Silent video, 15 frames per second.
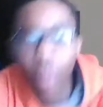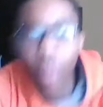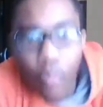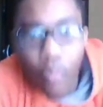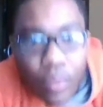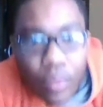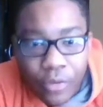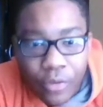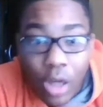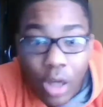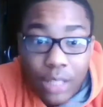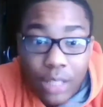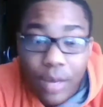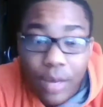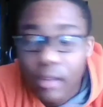We've talked
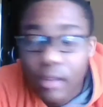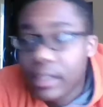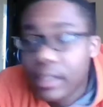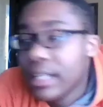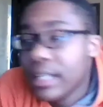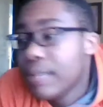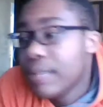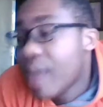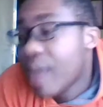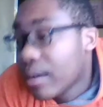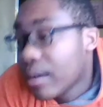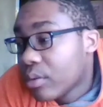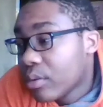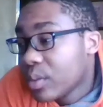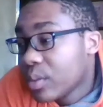about the
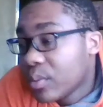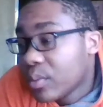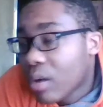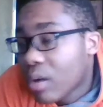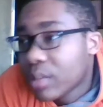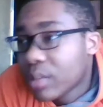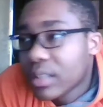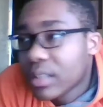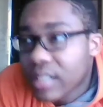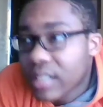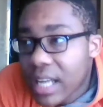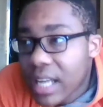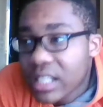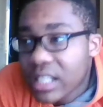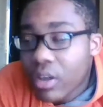macros. We talked about the
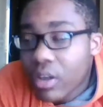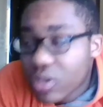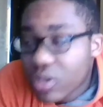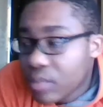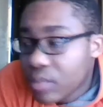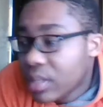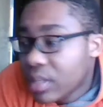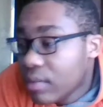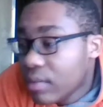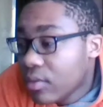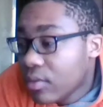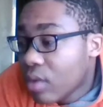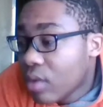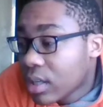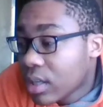size, the RGB. We
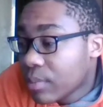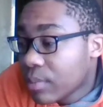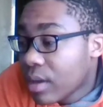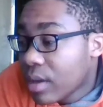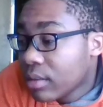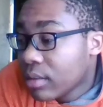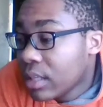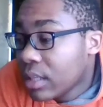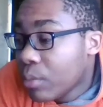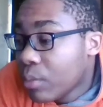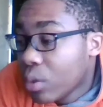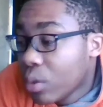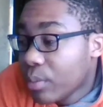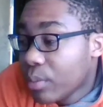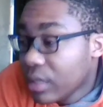talked about the
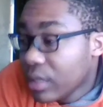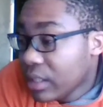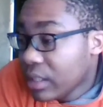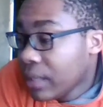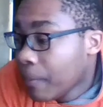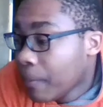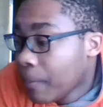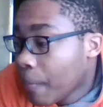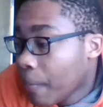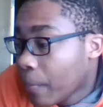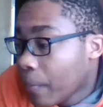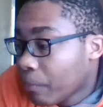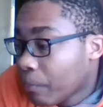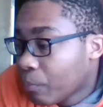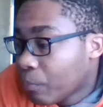portability,
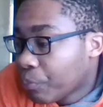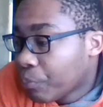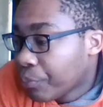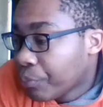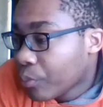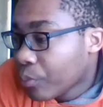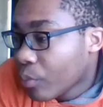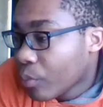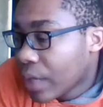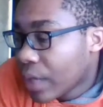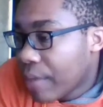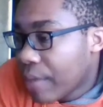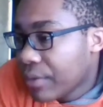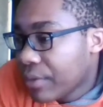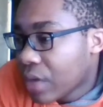and
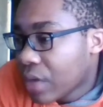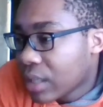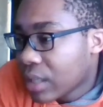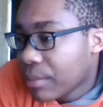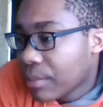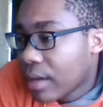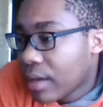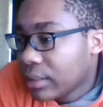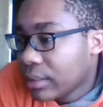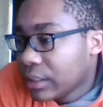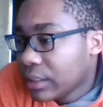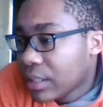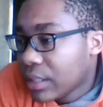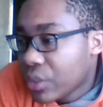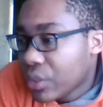we've talked about
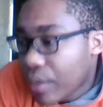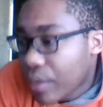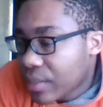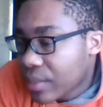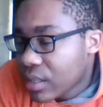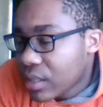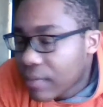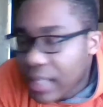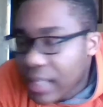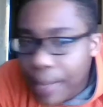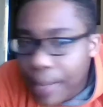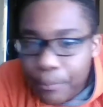its grip and stuff like that.